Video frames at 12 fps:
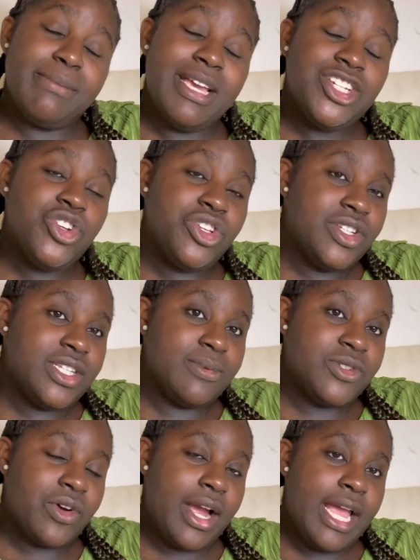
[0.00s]
Make sure you
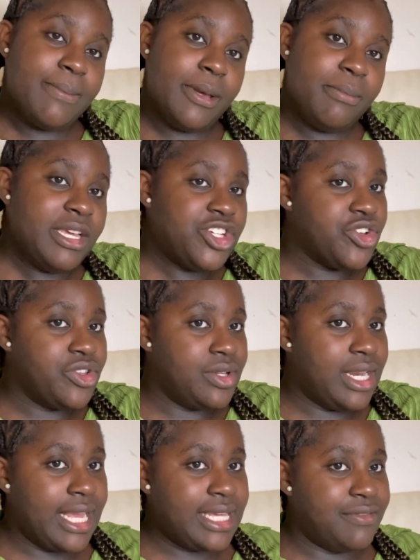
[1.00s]
subscribe and make sure you
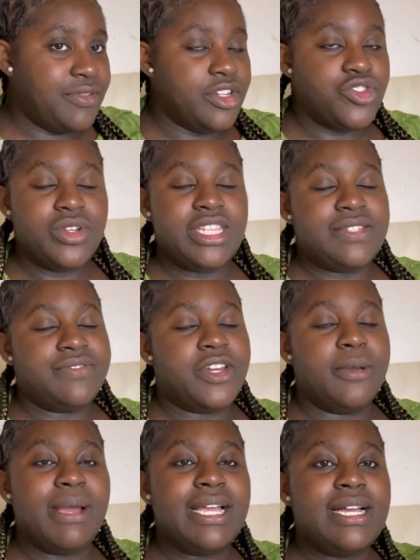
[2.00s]
like if you enjoyed this video.
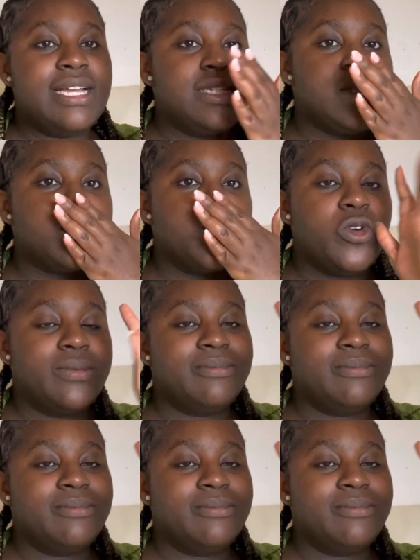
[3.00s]
Bye, guys.